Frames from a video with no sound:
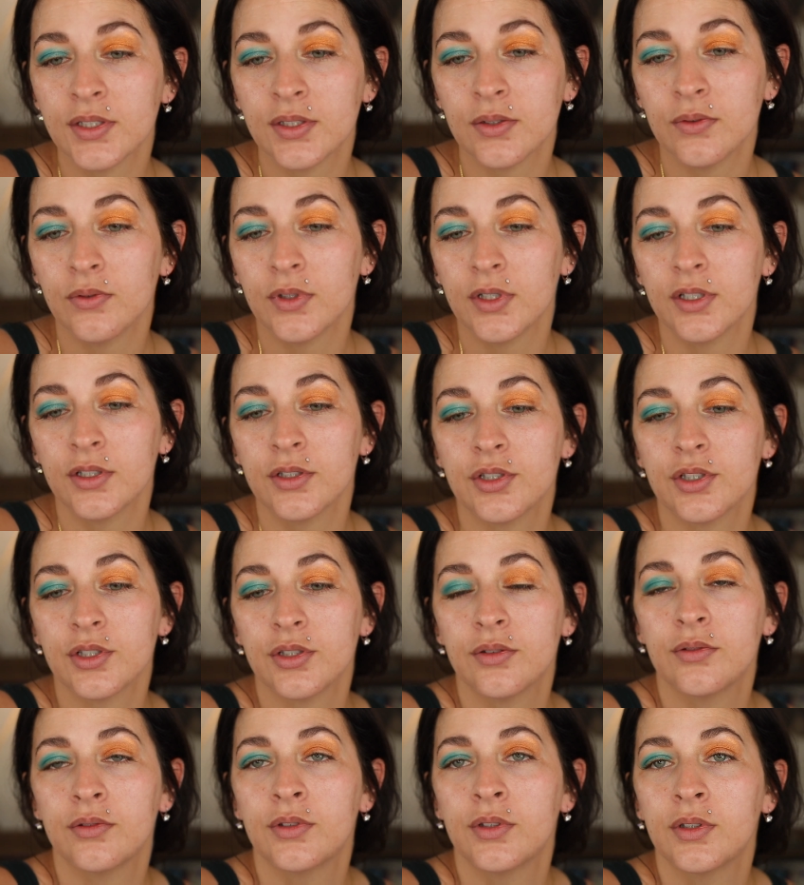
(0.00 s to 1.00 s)

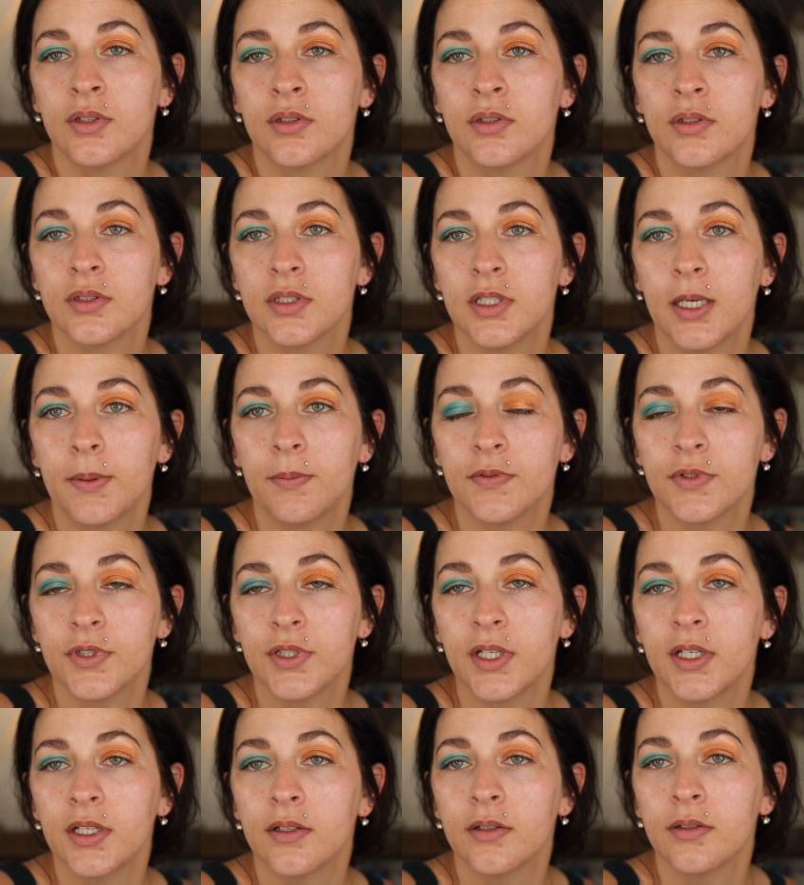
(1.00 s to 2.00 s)
orange type of
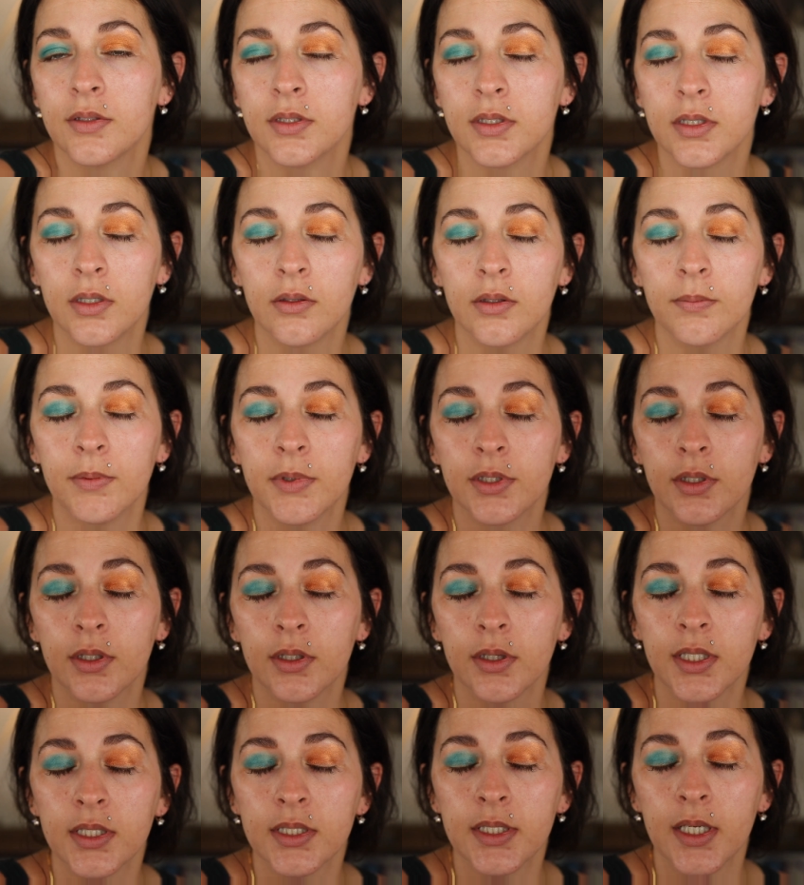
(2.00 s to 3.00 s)
shade. So let me
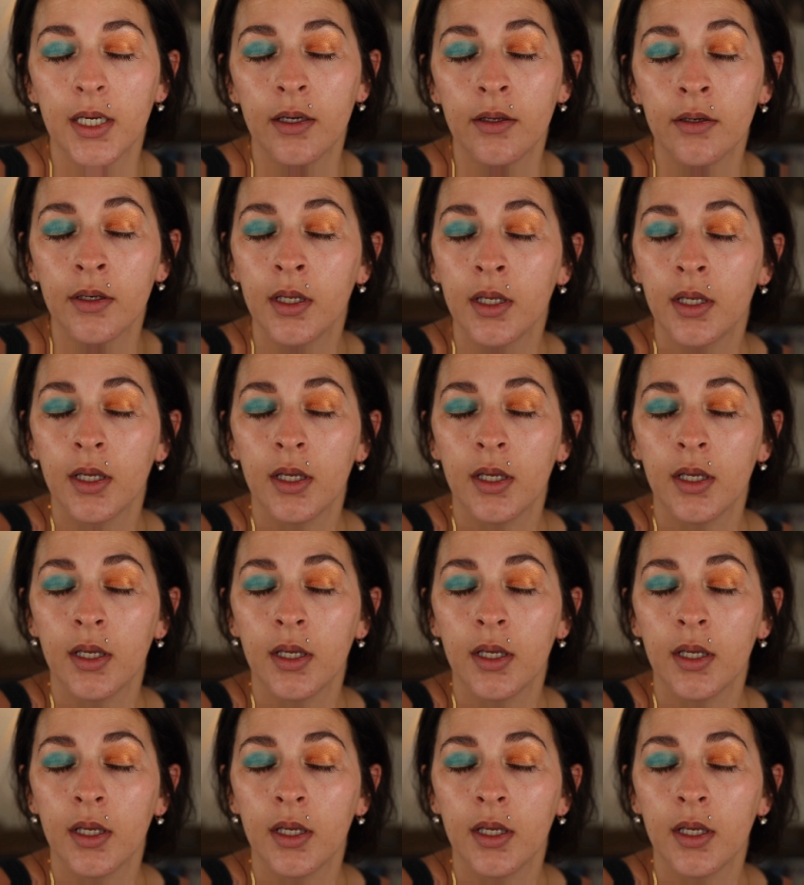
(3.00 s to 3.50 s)
turn that down.